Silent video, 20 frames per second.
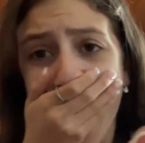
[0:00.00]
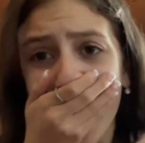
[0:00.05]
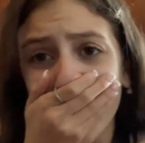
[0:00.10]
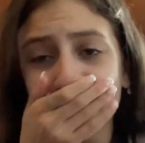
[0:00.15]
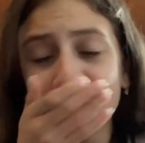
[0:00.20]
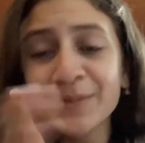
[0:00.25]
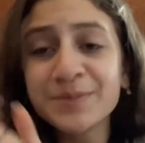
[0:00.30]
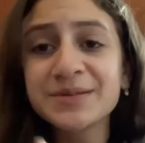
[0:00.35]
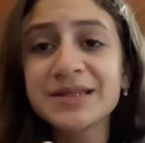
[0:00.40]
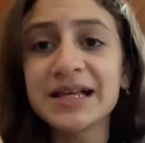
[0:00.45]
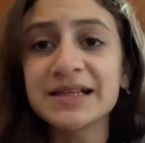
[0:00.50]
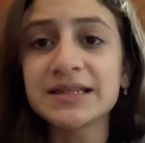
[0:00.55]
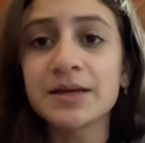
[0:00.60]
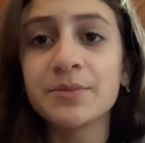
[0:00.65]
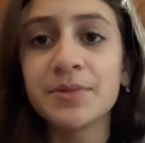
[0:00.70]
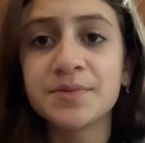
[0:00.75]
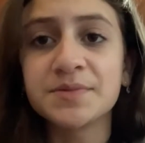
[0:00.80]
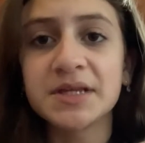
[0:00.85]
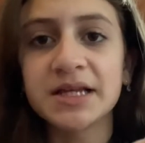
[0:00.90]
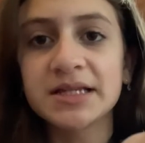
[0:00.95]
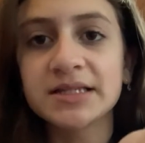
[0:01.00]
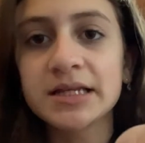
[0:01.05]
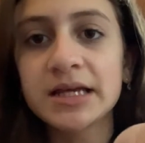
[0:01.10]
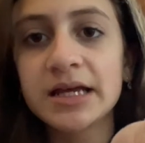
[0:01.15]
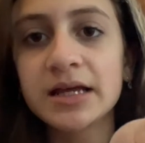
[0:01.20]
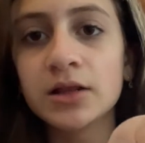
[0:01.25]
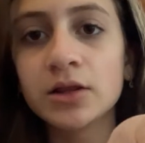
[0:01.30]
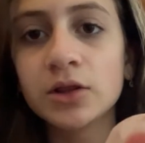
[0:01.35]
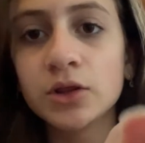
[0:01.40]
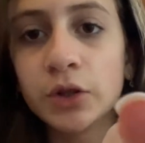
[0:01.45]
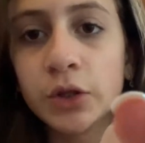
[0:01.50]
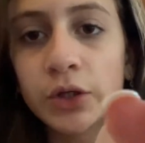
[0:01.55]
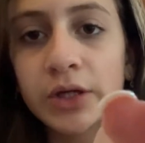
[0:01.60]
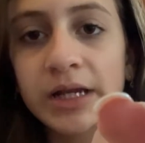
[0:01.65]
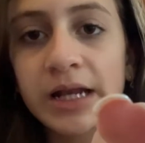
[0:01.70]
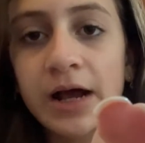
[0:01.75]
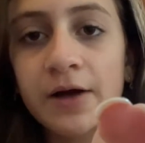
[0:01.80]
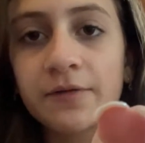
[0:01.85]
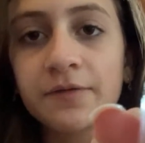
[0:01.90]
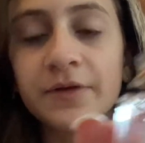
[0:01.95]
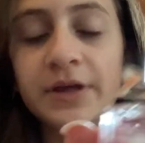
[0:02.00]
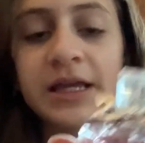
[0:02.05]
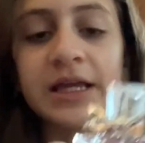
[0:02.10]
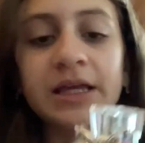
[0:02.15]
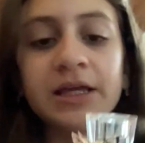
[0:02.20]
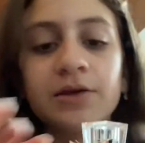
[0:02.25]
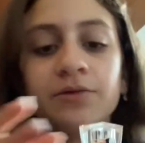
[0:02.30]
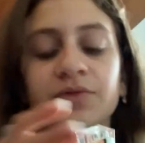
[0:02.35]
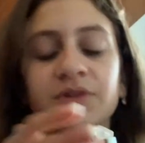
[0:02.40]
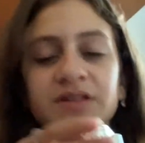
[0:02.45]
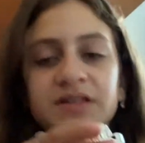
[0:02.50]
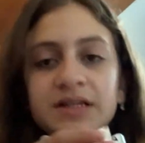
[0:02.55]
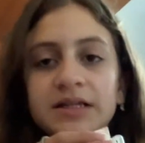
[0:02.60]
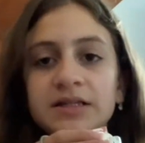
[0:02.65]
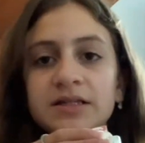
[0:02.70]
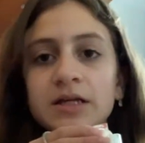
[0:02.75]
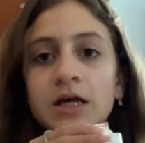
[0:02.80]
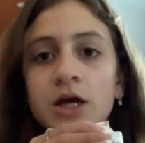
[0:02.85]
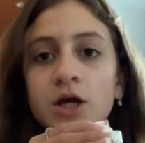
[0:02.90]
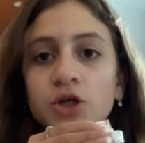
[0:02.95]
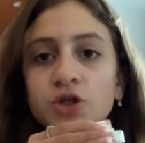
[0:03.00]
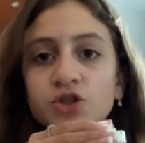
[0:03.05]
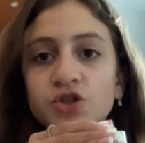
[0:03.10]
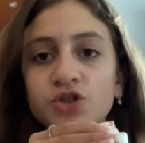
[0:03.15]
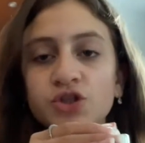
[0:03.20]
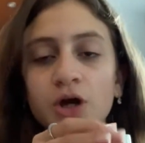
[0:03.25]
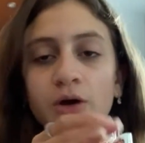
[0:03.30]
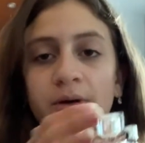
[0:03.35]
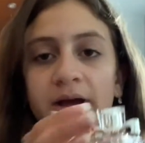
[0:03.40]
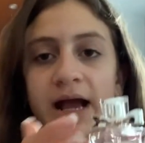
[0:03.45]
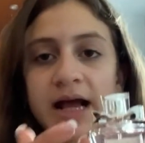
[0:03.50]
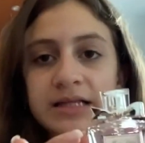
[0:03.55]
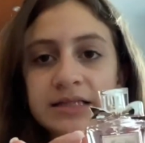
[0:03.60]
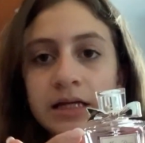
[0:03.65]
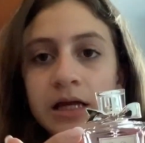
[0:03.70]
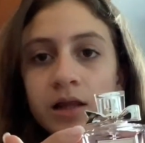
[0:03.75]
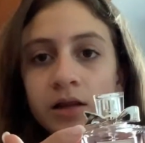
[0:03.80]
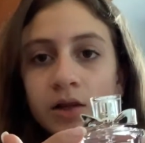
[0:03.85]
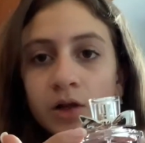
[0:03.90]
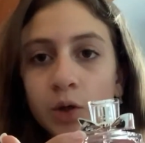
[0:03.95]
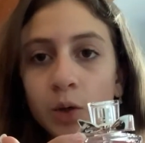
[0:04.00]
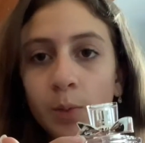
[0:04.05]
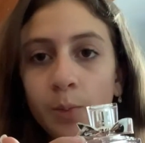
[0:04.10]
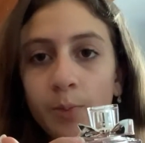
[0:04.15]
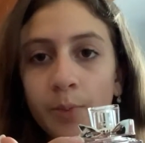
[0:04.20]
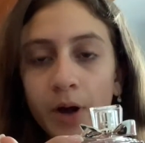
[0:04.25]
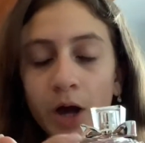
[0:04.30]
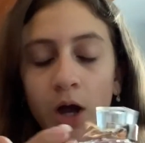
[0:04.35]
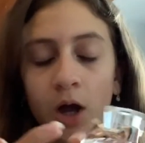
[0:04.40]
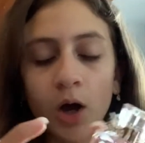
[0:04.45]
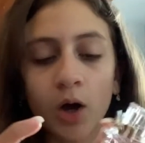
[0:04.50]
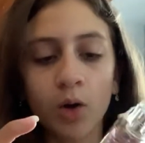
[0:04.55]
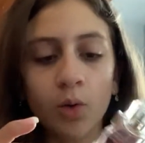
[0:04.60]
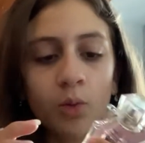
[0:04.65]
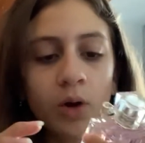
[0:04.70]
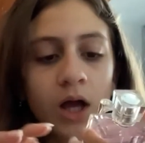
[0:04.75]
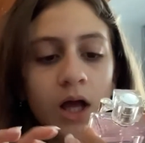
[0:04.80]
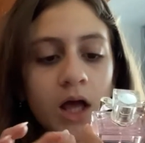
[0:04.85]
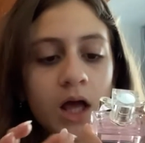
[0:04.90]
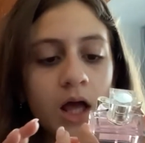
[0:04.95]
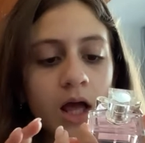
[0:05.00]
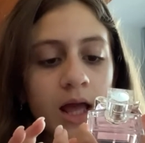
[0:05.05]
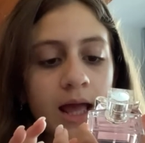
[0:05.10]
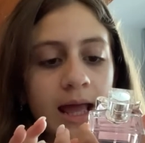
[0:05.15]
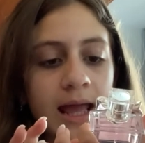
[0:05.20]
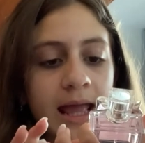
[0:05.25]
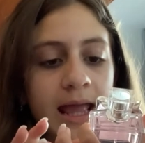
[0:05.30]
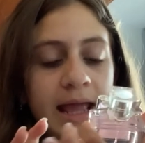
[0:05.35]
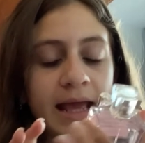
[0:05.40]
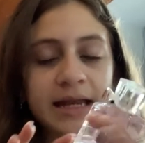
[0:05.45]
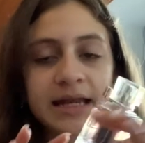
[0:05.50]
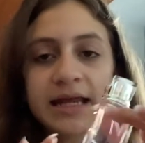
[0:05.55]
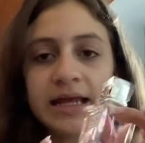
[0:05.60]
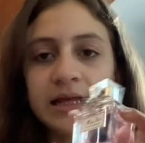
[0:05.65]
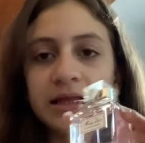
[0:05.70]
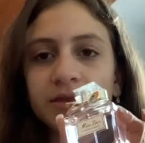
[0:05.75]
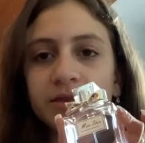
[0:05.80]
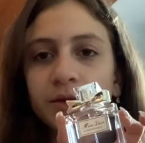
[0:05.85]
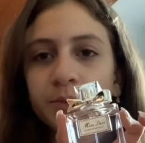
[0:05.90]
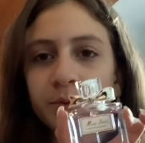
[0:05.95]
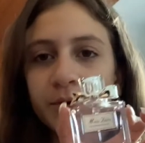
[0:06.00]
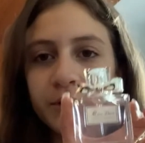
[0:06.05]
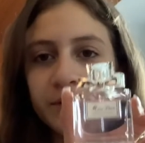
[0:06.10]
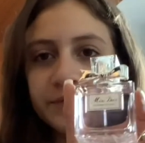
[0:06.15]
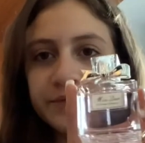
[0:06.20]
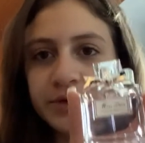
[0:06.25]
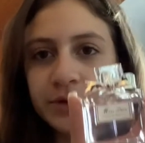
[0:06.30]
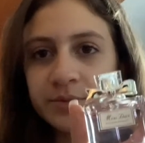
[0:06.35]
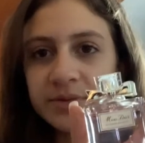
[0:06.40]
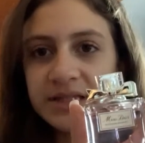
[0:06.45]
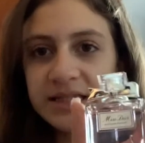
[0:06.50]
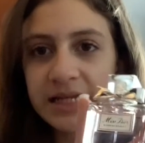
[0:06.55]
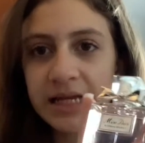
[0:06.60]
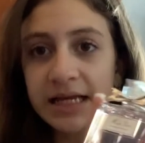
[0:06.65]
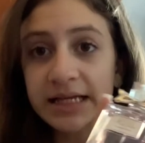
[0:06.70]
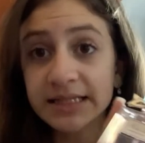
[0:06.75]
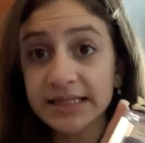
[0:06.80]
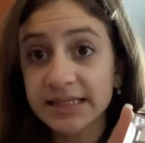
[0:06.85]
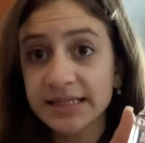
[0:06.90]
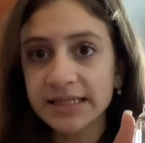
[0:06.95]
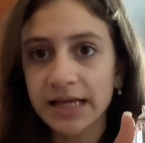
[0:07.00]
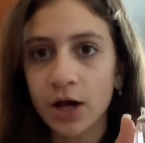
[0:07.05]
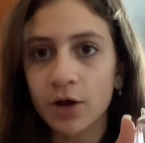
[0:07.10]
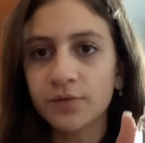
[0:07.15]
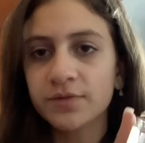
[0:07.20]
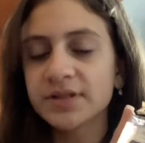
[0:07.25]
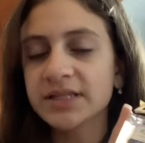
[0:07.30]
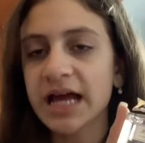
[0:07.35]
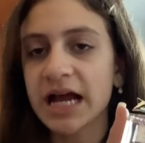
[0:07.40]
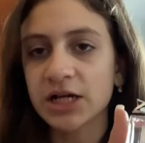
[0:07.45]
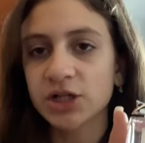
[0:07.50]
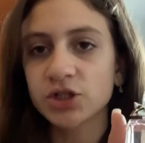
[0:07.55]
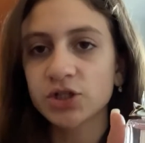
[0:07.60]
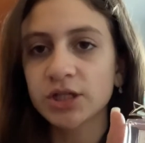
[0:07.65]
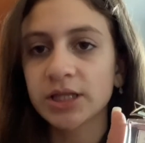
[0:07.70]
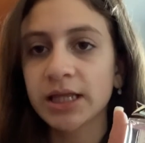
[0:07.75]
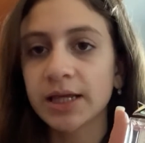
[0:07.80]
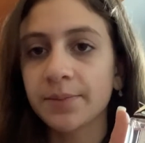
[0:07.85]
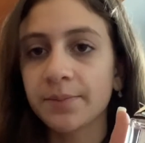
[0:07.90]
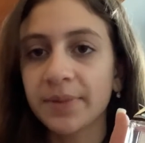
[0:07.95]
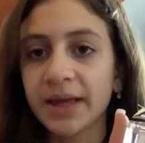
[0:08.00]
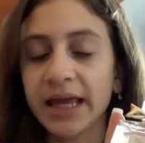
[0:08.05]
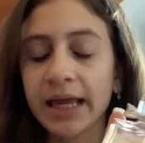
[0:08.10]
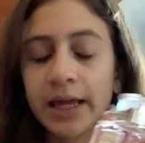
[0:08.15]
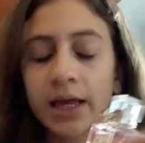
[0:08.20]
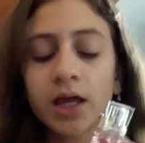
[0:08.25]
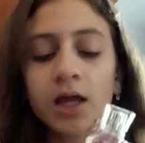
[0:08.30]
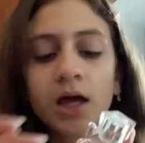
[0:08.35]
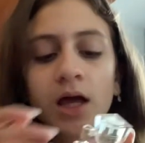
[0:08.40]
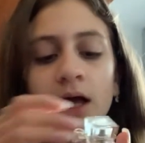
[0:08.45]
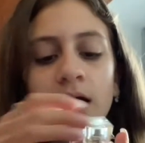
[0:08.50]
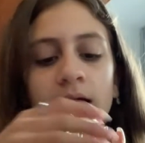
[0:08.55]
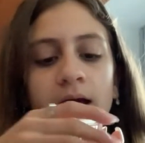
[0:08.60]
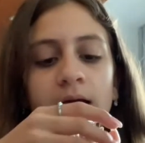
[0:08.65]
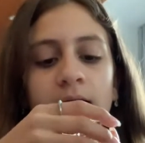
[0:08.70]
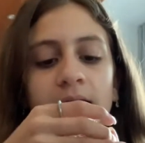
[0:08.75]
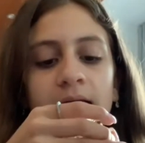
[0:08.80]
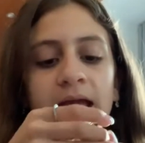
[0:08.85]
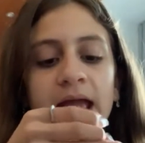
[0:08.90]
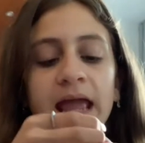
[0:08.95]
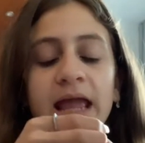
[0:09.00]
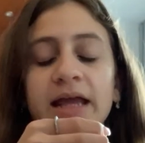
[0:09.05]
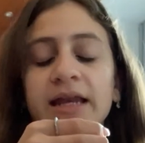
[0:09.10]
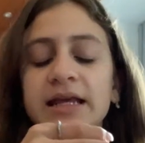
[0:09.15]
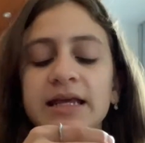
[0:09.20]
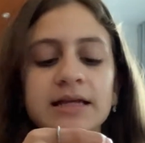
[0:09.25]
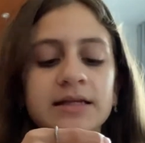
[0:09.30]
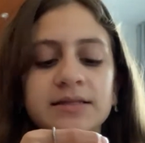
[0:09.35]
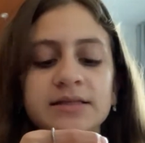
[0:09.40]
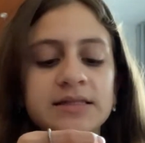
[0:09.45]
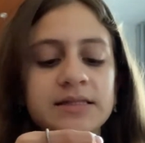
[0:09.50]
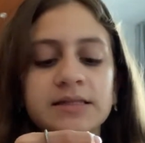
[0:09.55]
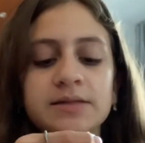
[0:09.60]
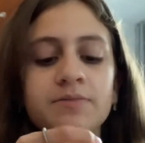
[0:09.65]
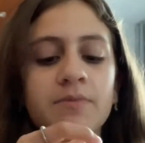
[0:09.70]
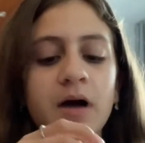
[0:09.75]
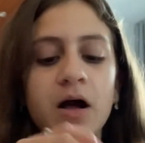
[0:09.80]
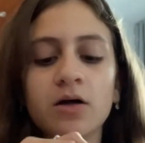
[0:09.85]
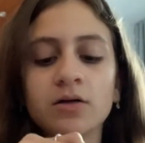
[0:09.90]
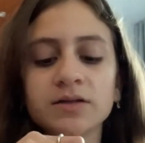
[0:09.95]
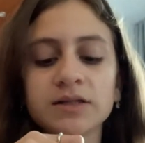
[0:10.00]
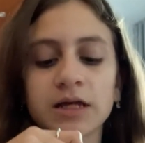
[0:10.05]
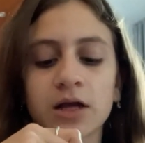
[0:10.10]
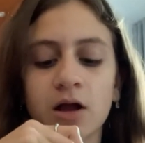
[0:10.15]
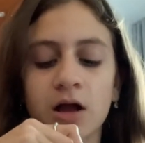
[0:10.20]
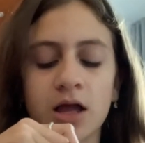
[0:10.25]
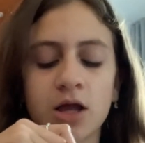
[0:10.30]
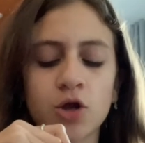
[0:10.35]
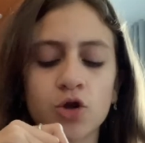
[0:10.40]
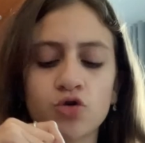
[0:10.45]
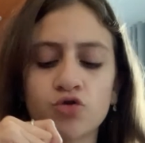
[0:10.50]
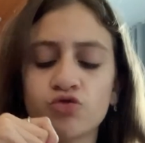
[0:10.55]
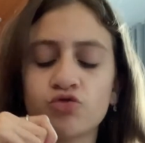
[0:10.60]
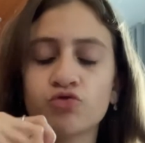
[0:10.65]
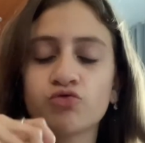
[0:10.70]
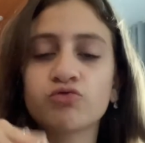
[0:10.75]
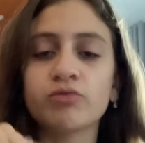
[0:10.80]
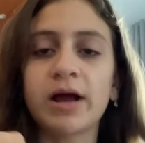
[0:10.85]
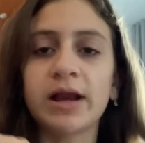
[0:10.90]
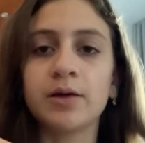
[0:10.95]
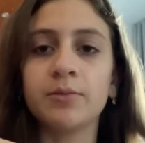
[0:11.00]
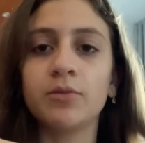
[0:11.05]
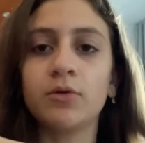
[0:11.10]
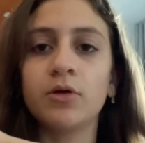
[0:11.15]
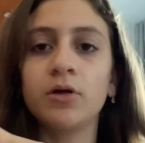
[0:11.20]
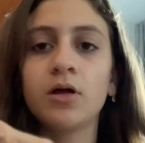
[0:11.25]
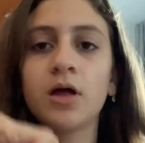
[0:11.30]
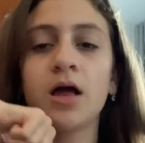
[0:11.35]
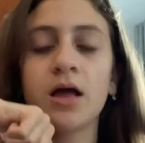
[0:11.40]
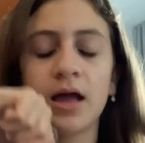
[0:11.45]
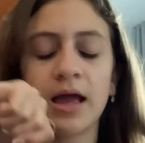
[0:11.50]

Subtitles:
I'm obsessed. Look at how freaking cute this is. So it has like a little bow, and the perfume itself is actually like pink, and it smells like incredible.